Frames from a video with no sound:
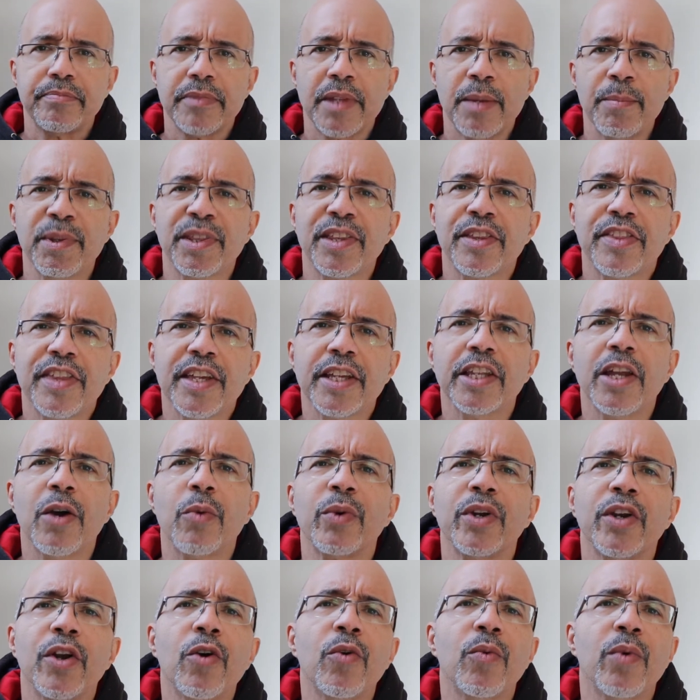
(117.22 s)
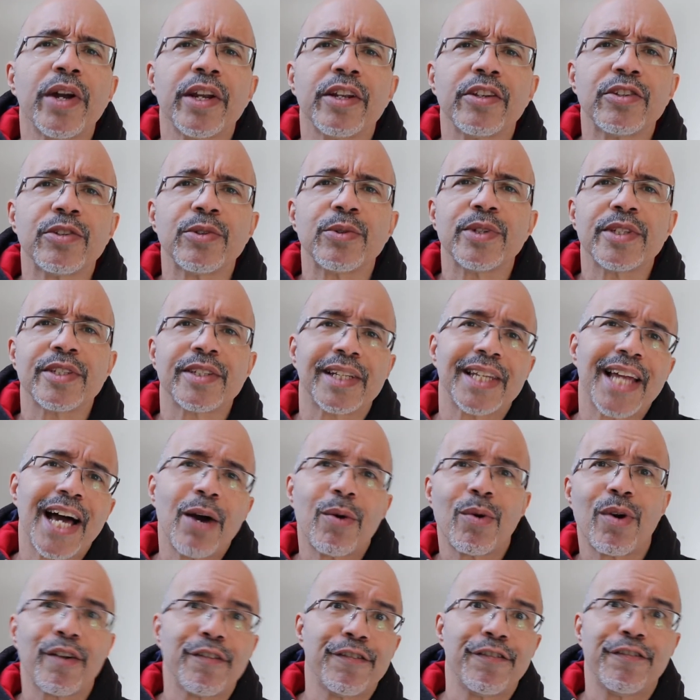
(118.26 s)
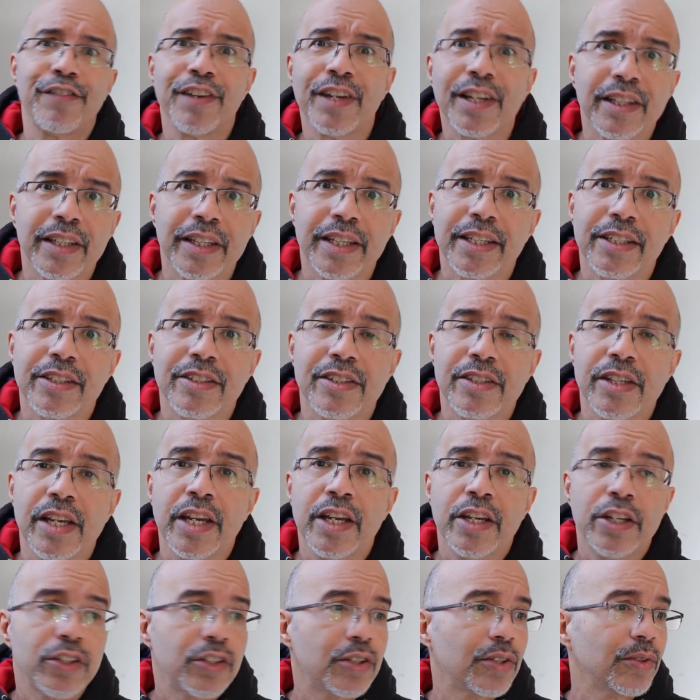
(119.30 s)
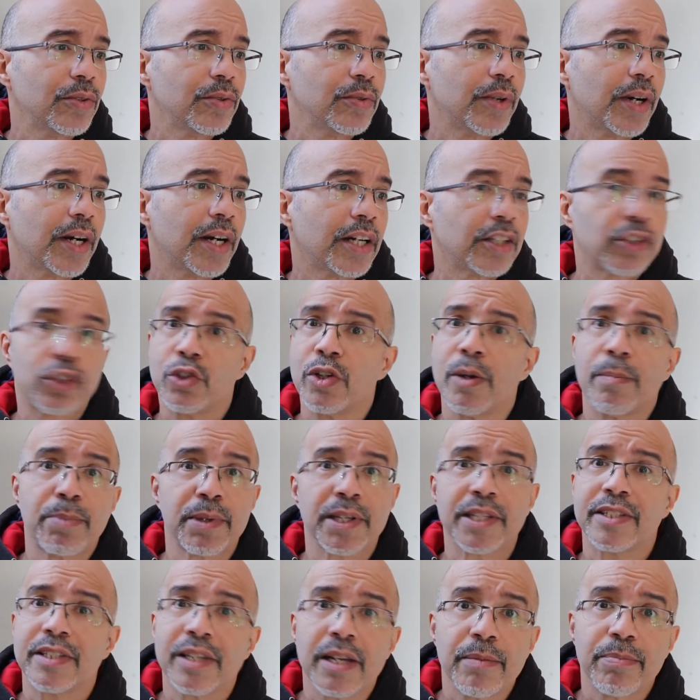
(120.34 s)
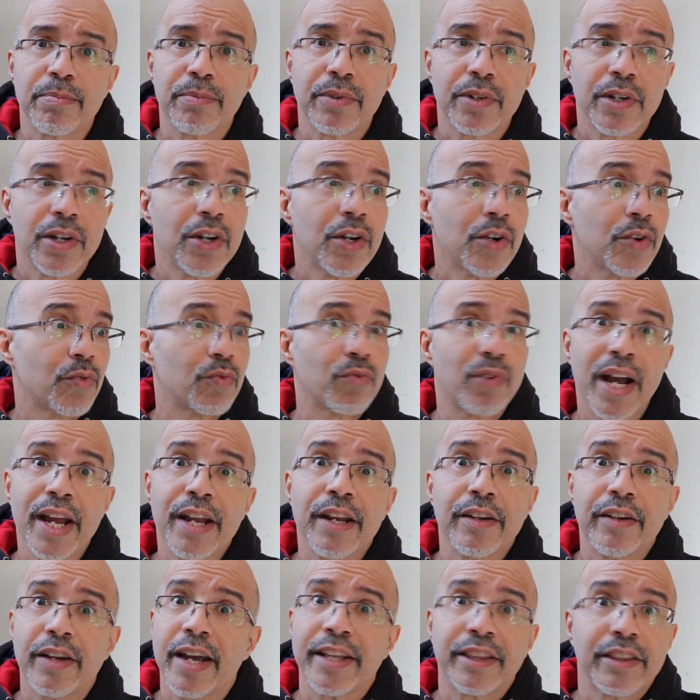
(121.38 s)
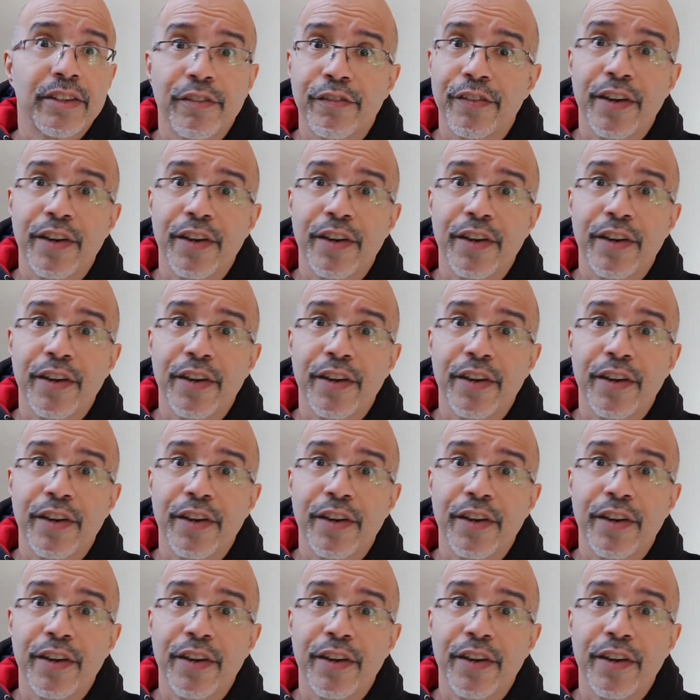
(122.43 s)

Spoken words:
But the thing that we don't want to do is allow our feelings to trip us up right at the